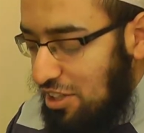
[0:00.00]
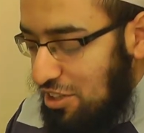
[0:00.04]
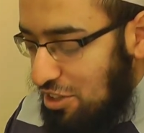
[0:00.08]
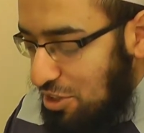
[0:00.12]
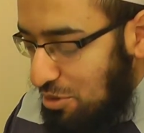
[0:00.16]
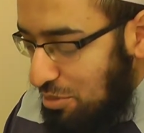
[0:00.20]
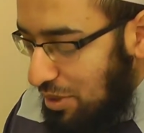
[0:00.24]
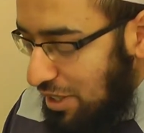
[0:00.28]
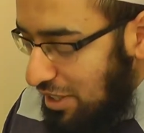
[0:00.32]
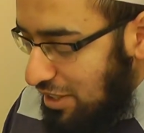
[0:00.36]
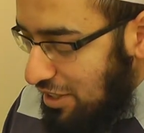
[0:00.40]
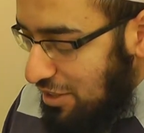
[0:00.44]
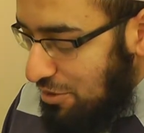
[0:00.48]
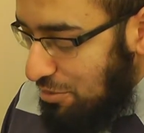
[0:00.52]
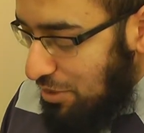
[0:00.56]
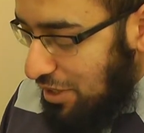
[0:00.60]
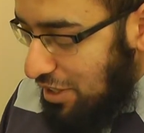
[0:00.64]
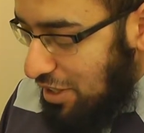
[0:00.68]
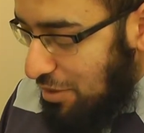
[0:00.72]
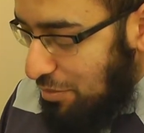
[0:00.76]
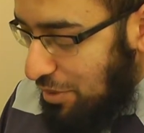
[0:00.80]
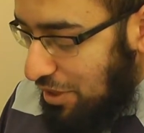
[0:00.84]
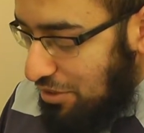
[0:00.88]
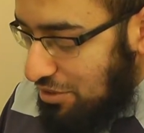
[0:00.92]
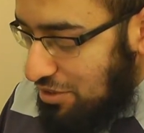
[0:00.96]
The way he
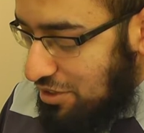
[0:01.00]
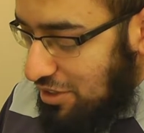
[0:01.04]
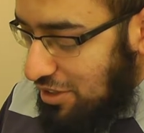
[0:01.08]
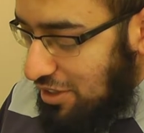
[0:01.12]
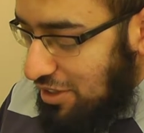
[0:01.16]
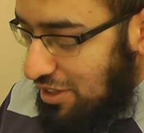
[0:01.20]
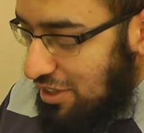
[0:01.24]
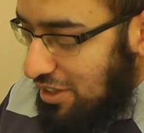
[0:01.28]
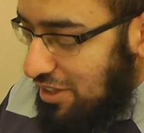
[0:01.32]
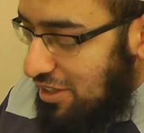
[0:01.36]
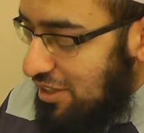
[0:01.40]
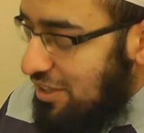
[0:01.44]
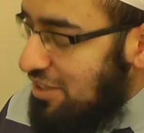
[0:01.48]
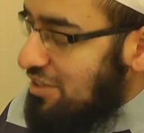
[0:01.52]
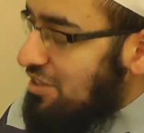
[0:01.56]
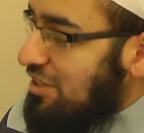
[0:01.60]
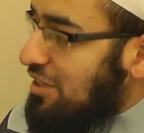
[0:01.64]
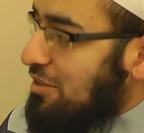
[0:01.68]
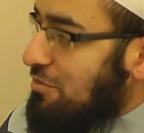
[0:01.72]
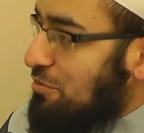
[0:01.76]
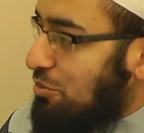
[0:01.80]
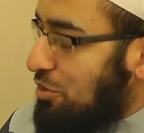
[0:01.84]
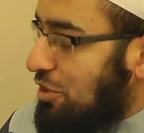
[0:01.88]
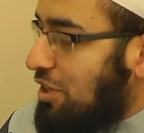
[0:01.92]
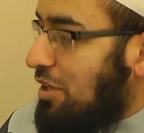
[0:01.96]
went about it, he
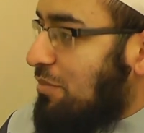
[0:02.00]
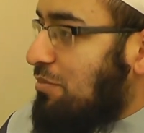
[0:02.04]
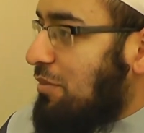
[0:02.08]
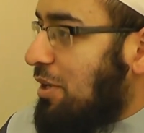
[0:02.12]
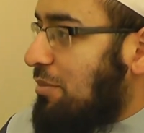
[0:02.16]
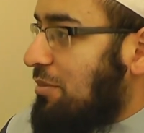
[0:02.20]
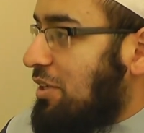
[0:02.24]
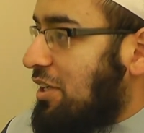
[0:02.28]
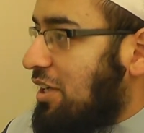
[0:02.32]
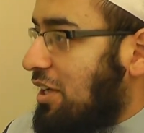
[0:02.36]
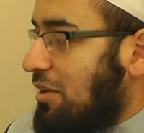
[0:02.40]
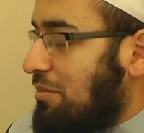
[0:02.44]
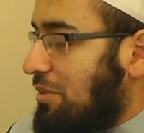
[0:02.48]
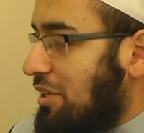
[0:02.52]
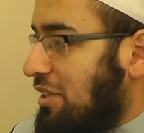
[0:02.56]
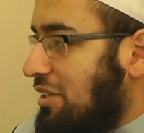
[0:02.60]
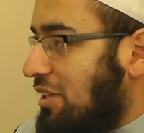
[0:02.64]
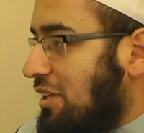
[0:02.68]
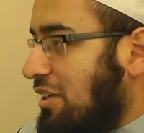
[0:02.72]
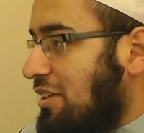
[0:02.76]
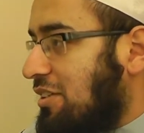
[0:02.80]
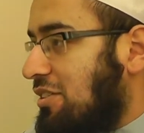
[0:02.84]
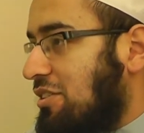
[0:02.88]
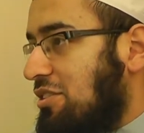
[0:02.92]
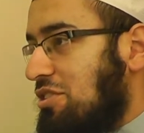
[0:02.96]
said, mudhammaman
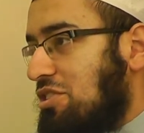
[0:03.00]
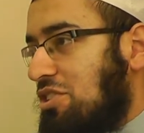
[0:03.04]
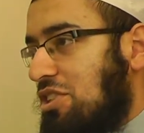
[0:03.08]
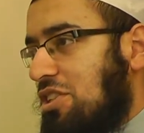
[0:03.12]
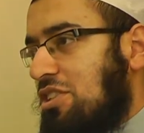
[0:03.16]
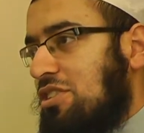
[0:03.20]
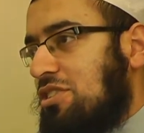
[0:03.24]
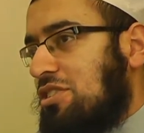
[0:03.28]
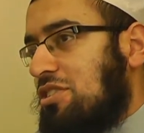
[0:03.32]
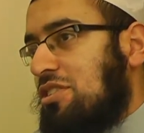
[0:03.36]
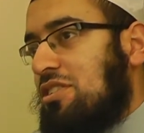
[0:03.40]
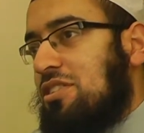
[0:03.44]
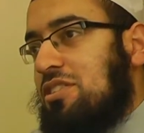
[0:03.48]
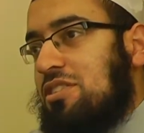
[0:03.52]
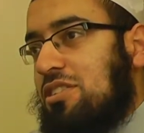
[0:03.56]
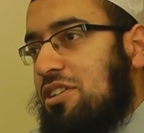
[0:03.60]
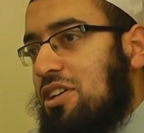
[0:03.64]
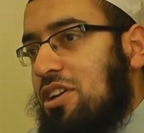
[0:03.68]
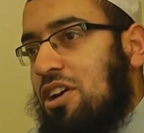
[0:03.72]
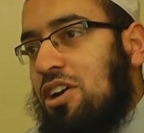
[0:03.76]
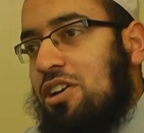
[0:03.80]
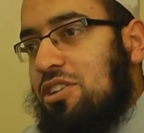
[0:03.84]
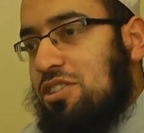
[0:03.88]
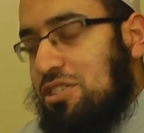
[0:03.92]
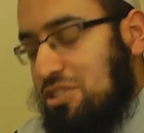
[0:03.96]
abayna, she's
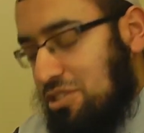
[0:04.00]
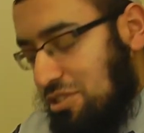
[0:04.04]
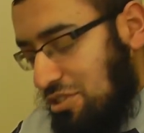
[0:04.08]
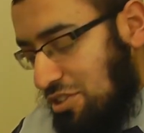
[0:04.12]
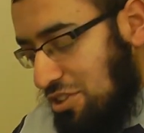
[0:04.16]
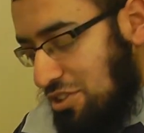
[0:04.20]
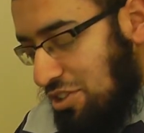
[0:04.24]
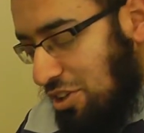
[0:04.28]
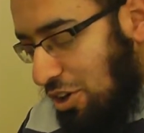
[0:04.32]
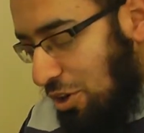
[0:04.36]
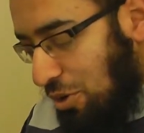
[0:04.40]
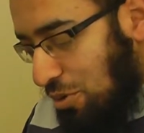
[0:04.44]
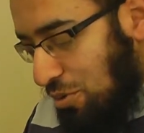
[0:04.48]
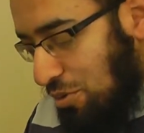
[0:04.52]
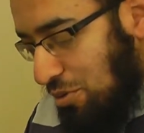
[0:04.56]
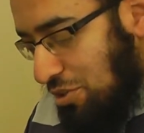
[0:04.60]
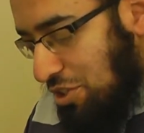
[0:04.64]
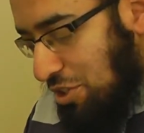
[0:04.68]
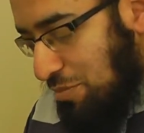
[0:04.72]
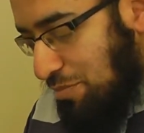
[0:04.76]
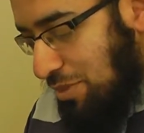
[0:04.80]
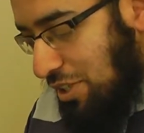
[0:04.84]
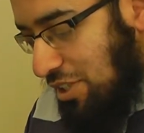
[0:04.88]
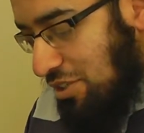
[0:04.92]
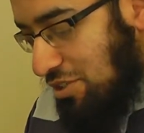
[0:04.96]
cursed. This whole
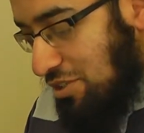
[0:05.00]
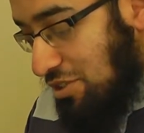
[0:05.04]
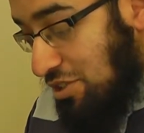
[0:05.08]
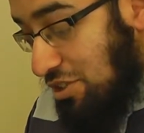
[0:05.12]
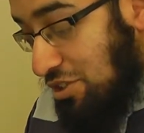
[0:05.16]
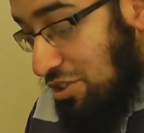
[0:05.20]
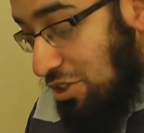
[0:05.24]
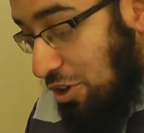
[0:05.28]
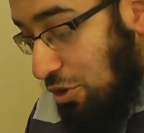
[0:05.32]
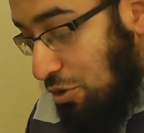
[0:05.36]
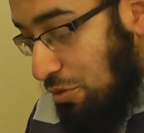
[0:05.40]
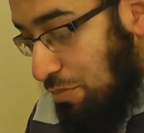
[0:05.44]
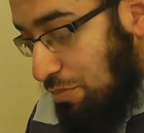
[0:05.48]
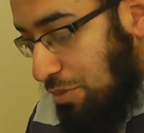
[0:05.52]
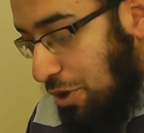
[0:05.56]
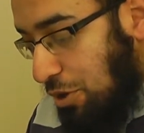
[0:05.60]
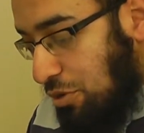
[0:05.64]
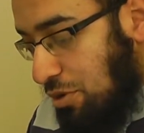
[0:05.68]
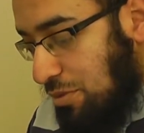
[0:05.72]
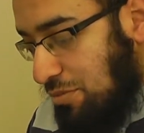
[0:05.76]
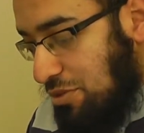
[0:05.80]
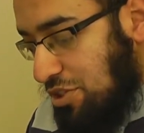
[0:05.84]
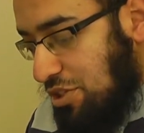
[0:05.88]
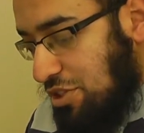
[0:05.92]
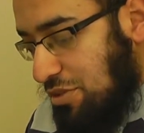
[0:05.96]
speech, this whole
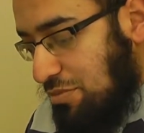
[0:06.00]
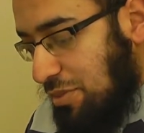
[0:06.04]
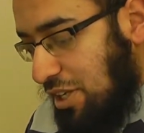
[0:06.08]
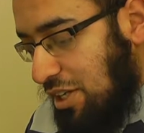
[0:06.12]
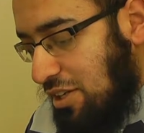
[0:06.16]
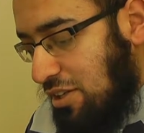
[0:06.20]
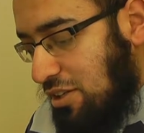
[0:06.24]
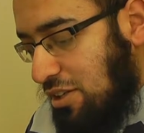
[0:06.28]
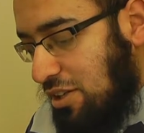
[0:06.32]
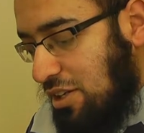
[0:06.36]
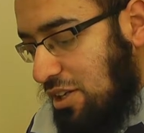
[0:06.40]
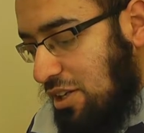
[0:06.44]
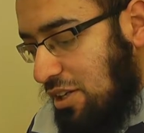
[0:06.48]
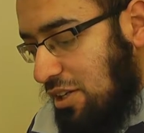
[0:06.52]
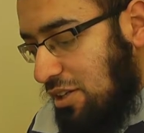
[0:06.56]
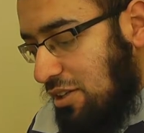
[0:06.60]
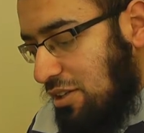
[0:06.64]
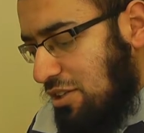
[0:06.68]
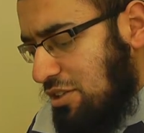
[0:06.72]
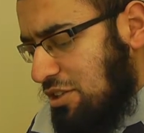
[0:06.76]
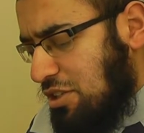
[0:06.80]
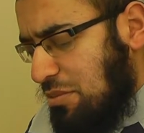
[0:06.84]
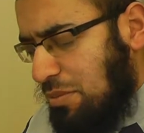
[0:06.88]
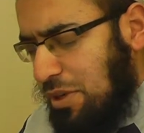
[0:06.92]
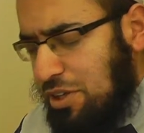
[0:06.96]
poem she's made,
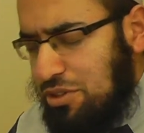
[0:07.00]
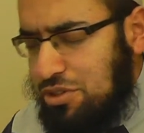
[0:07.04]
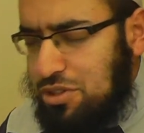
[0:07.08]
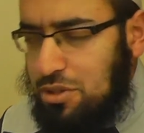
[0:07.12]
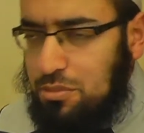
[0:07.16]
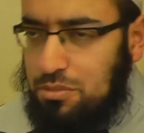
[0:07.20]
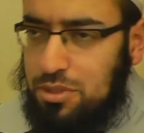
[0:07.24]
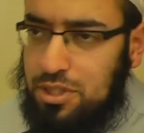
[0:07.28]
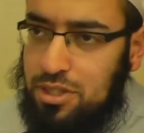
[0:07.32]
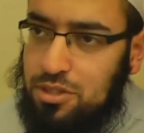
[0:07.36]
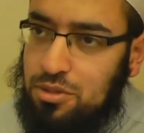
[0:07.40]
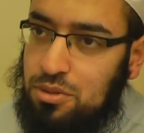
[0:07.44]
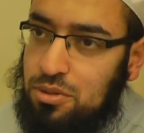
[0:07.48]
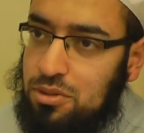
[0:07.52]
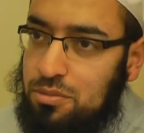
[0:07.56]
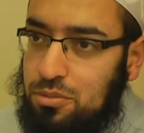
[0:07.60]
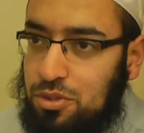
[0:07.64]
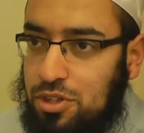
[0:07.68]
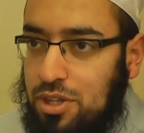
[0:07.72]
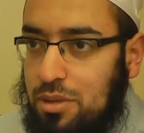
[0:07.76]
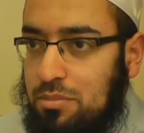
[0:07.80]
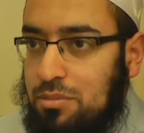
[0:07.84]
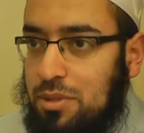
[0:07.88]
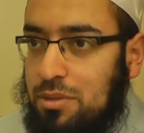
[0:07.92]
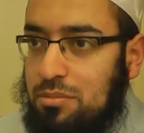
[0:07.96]
it's about somebody called
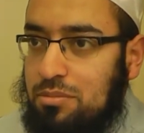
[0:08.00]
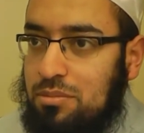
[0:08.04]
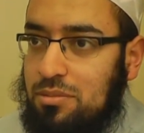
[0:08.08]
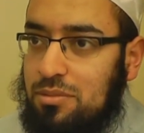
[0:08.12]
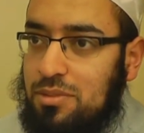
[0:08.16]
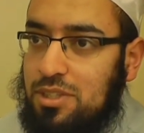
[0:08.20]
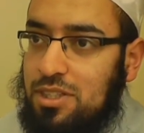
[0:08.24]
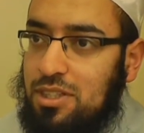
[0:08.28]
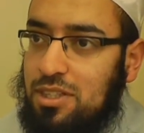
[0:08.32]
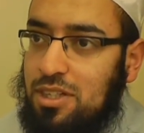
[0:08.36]
Mudhammam.